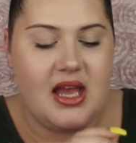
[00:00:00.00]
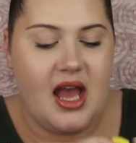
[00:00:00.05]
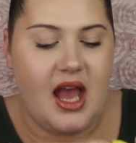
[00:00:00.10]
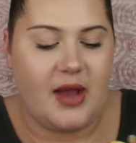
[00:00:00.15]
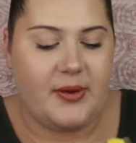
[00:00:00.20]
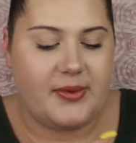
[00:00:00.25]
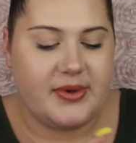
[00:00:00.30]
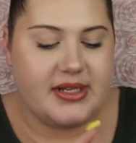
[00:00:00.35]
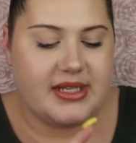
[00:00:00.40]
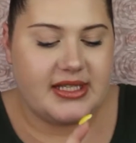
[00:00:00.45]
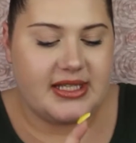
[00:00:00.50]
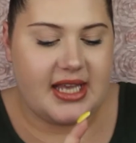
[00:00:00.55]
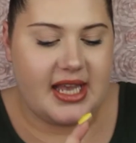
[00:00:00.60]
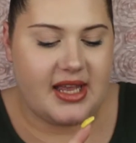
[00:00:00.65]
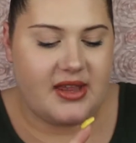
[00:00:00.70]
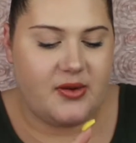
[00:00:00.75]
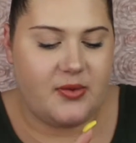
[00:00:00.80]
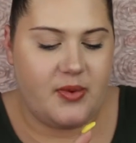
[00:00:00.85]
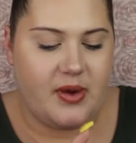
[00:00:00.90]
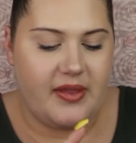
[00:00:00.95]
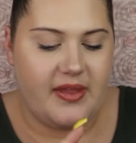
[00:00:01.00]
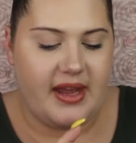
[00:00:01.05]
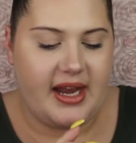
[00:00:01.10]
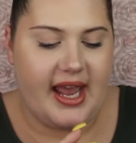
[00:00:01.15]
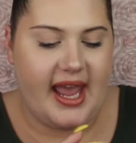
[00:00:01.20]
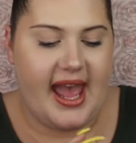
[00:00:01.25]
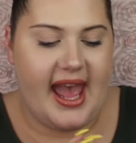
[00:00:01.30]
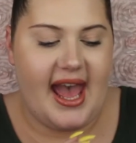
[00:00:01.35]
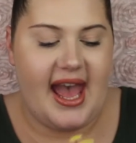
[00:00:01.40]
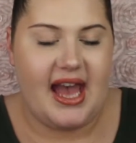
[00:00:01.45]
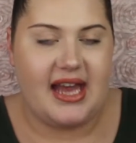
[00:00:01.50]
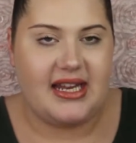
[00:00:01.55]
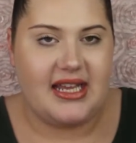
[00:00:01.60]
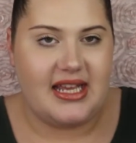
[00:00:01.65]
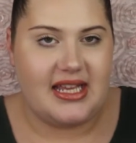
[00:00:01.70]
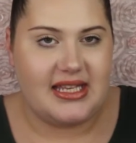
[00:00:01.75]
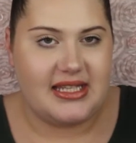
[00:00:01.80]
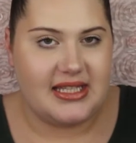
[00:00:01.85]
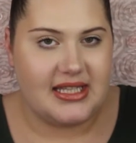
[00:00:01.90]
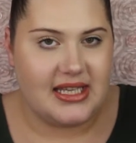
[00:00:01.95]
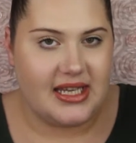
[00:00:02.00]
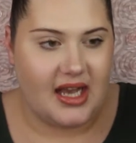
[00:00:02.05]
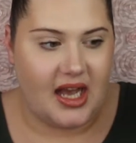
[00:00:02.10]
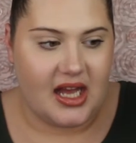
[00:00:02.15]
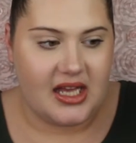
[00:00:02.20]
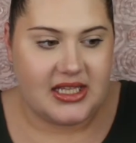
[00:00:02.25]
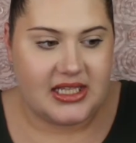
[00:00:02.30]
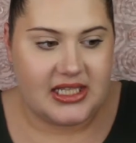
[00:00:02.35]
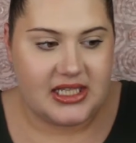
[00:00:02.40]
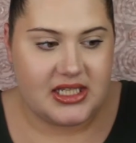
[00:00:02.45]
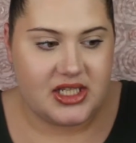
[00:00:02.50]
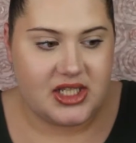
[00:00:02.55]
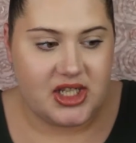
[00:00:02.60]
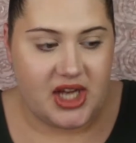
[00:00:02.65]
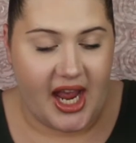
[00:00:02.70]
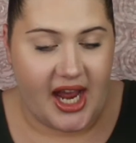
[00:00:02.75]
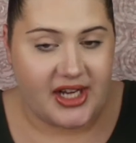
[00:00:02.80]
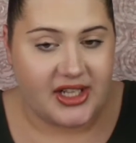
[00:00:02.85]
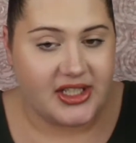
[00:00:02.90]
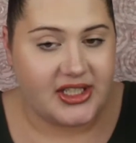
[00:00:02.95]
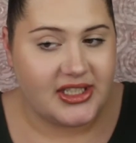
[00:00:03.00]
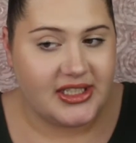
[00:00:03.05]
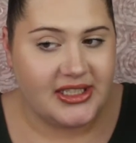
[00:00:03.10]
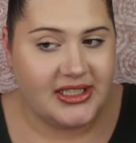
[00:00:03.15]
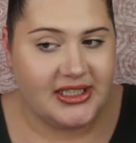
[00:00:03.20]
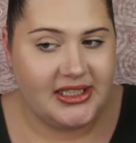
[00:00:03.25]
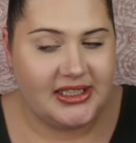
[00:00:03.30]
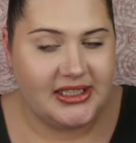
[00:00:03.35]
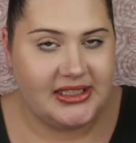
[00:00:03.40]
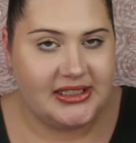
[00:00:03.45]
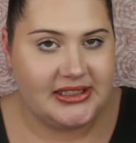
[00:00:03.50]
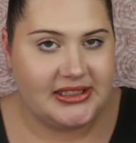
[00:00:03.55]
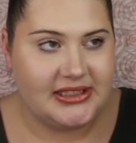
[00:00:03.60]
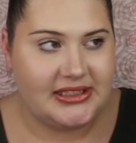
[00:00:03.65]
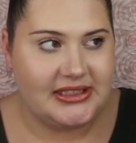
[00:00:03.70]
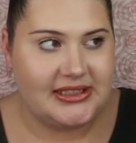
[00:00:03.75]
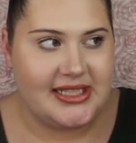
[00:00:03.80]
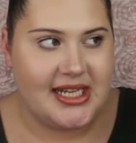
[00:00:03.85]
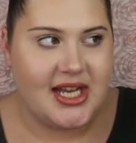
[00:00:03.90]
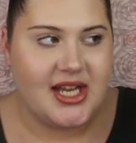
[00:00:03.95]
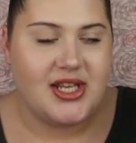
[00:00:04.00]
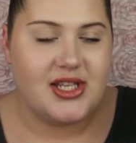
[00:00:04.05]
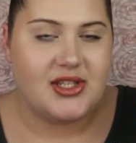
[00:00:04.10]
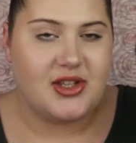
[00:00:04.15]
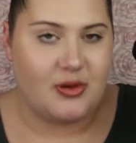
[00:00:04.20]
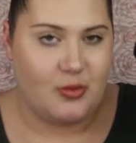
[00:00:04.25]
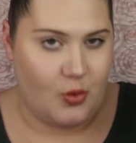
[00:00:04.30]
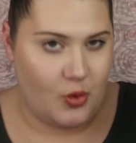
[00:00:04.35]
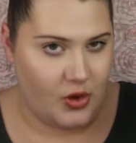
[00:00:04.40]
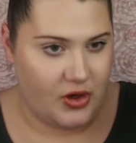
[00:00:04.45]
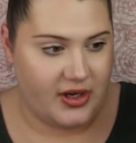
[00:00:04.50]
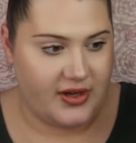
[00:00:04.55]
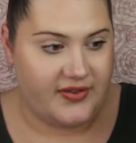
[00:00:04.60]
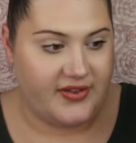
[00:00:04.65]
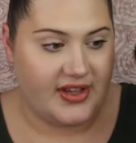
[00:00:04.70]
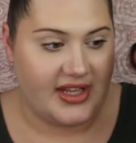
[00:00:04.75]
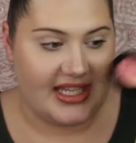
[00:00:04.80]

I will say the one that I had easily got shattered, so I'm worried for